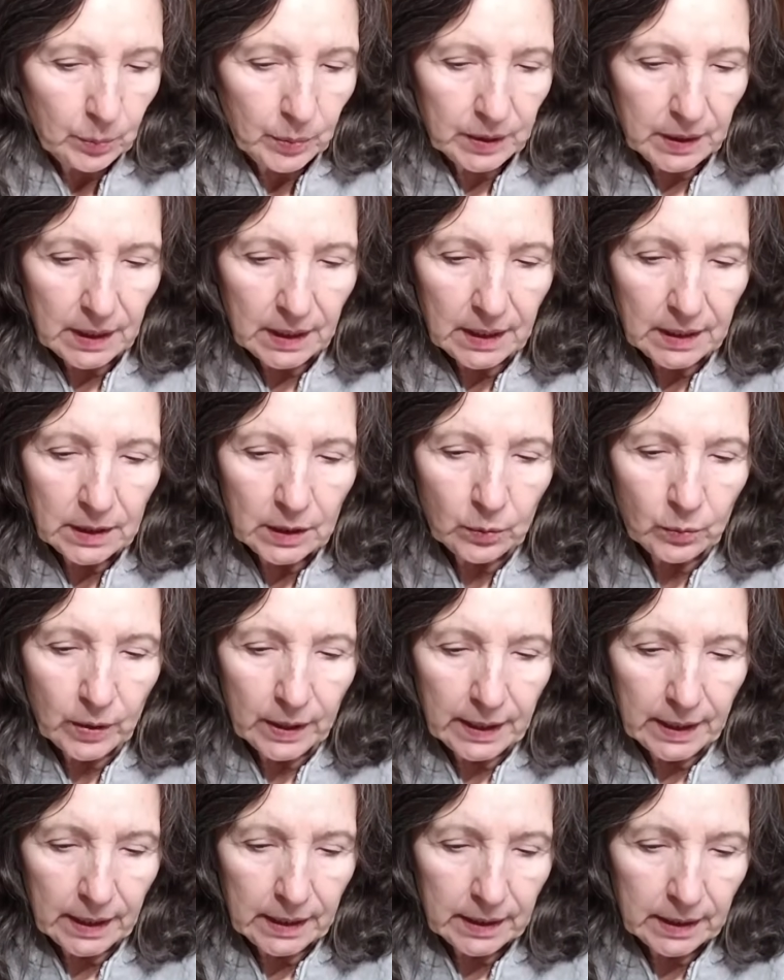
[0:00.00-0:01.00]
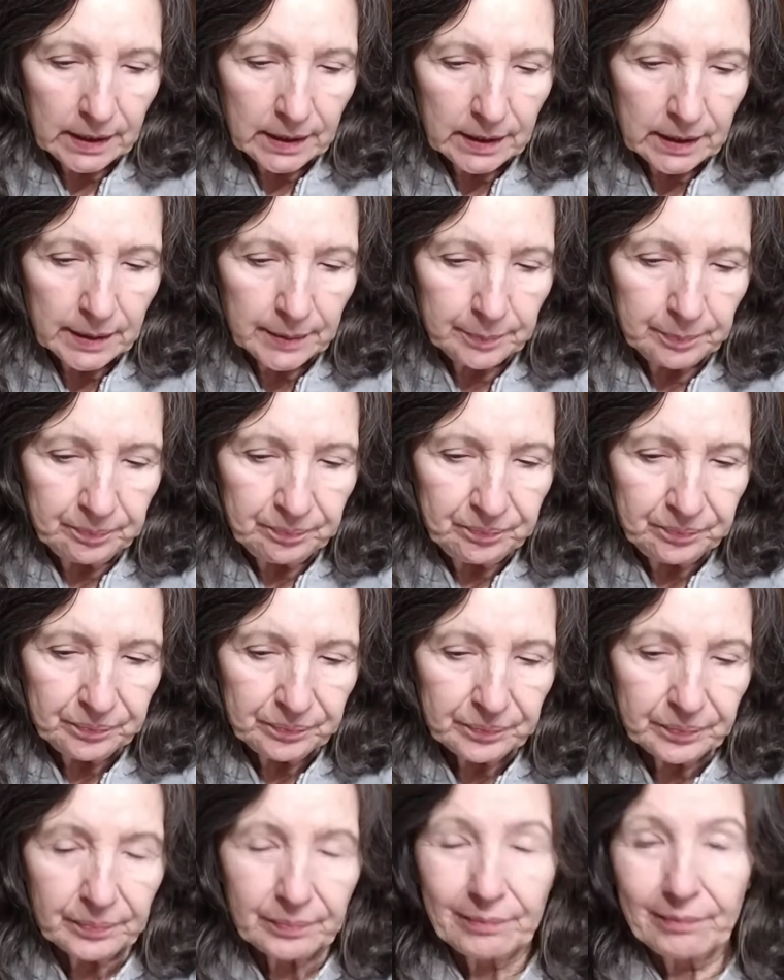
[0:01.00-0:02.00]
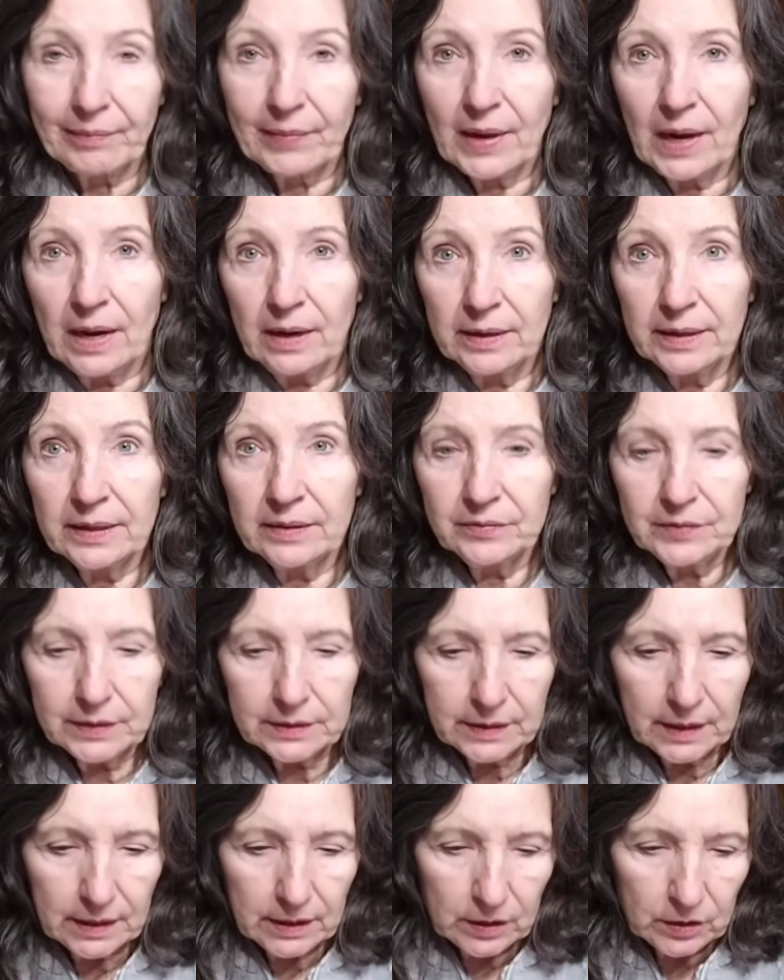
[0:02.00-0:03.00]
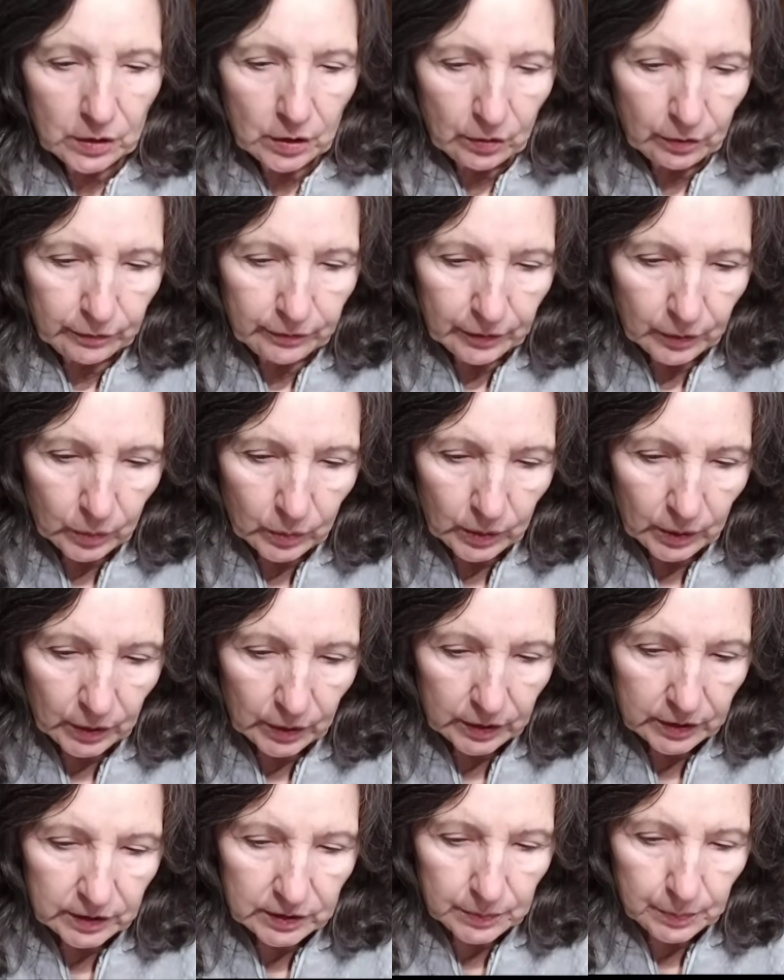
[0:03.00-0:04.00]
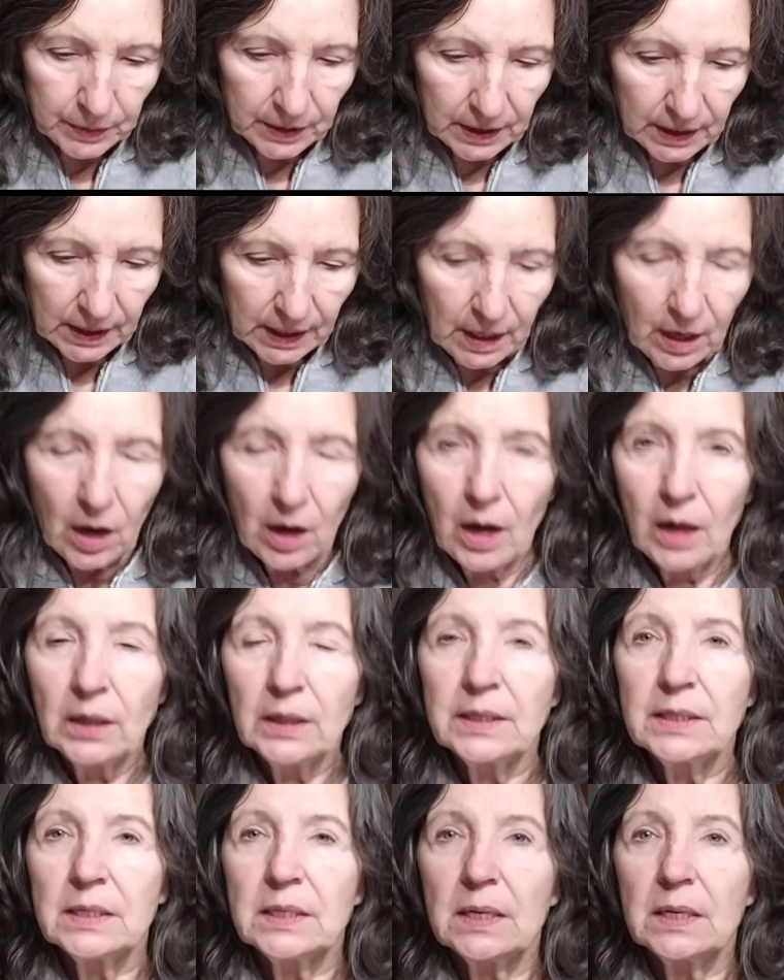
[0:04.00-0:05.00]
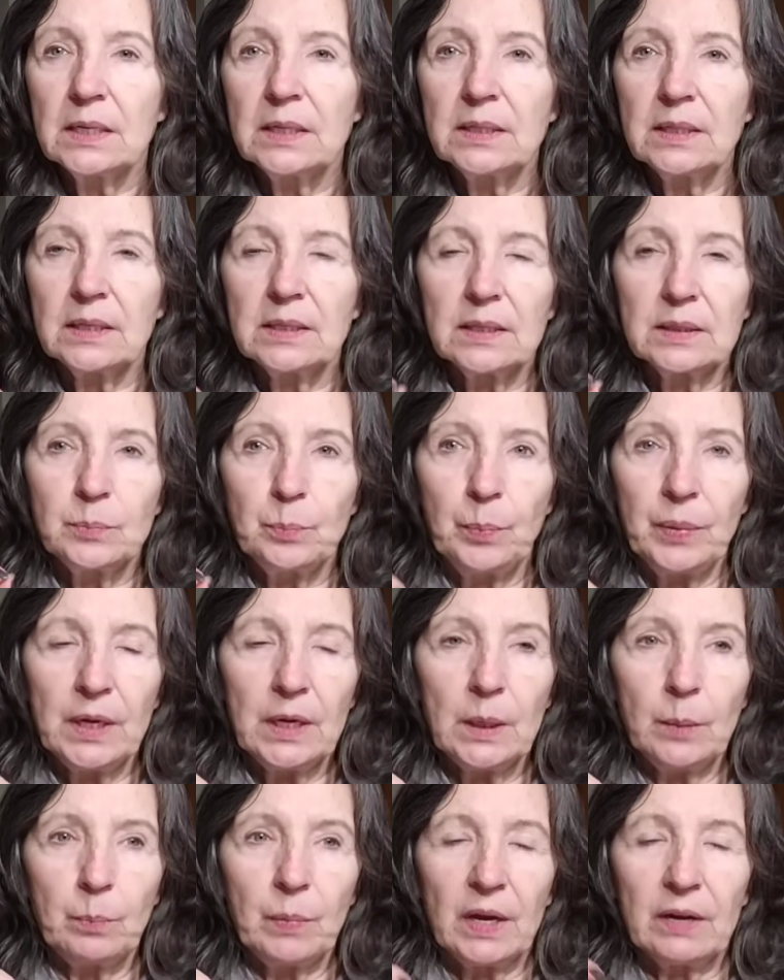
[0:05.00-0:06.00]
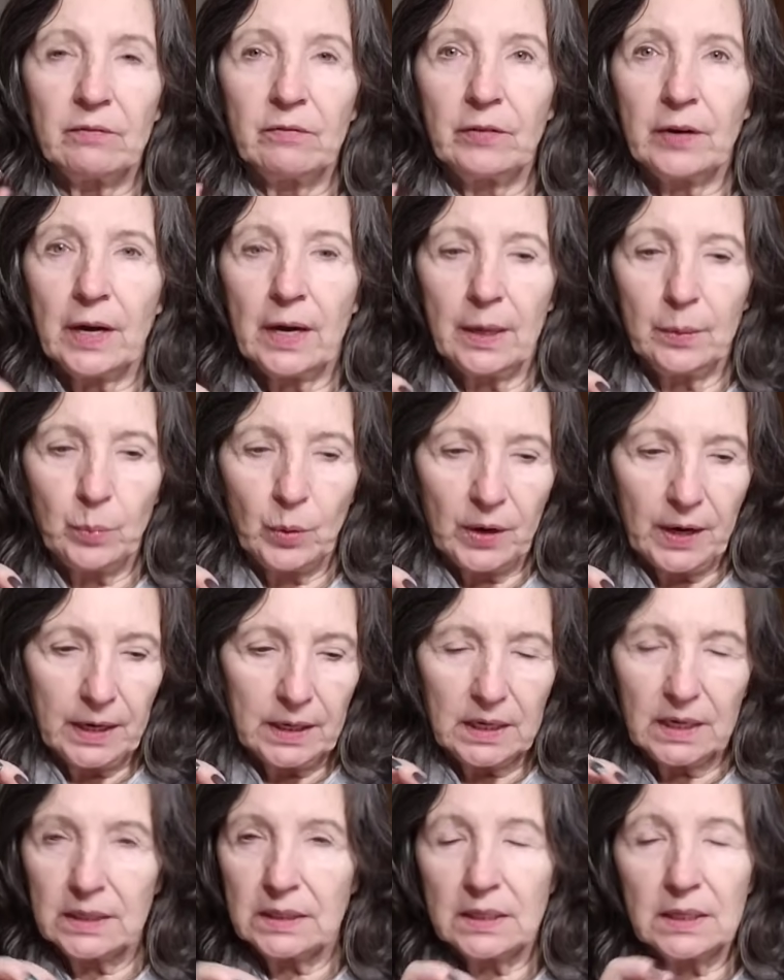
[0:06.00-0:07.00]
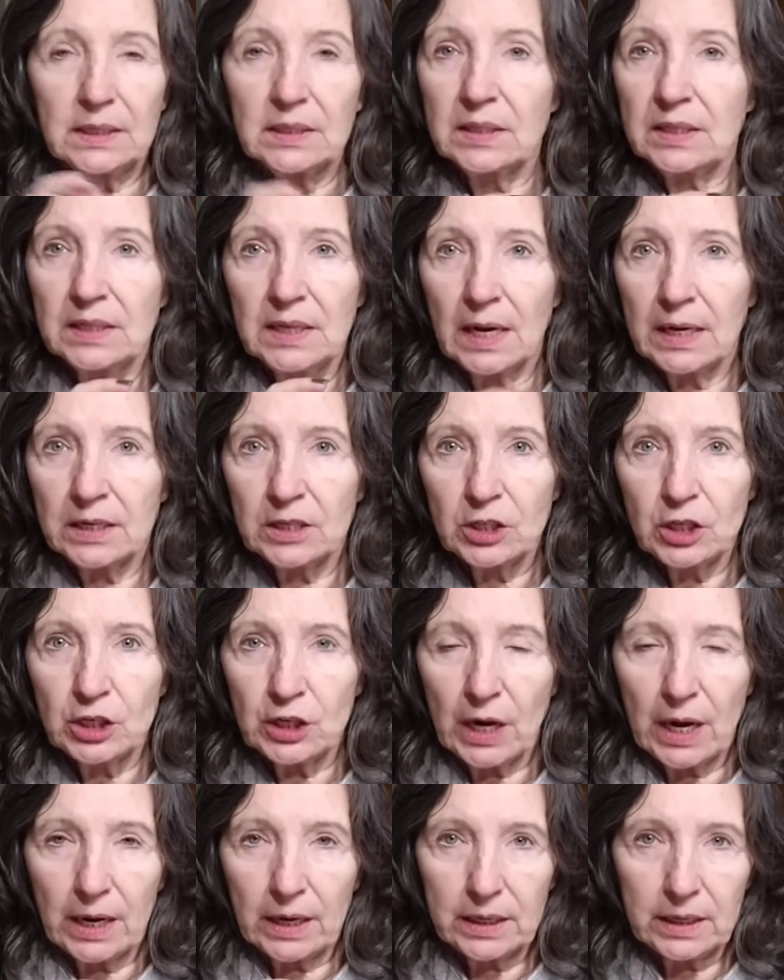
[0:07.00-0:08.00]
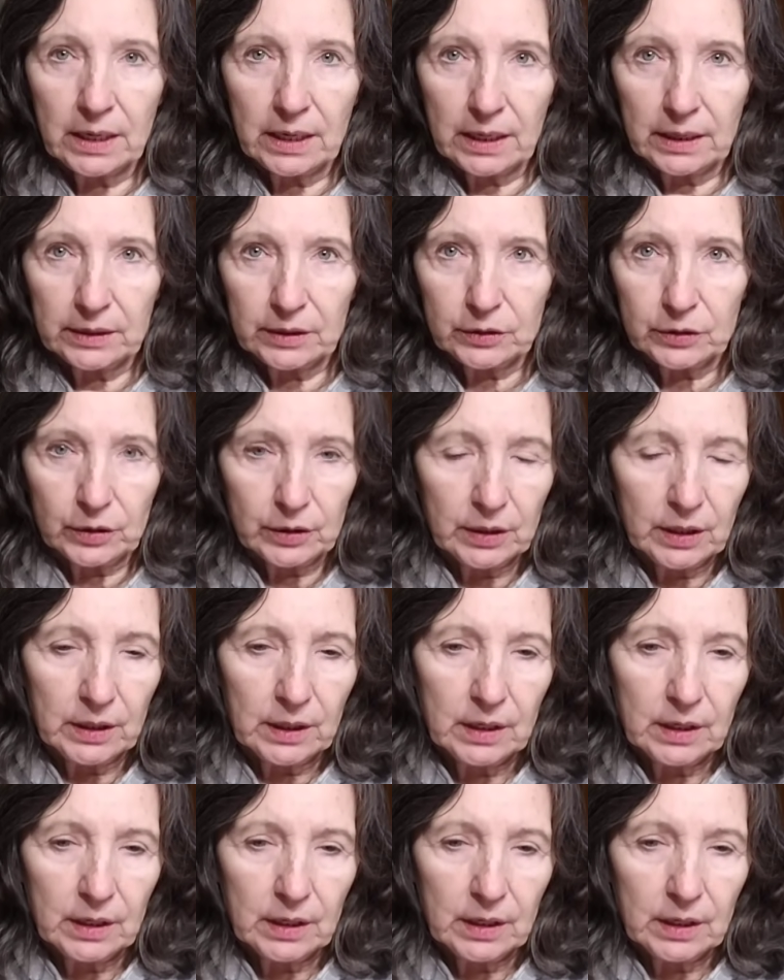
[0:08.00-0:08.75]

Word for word: But anyway, um, I'll have to let you know if it works, but all it does is beep and vibrate. It, it's not a shock collar.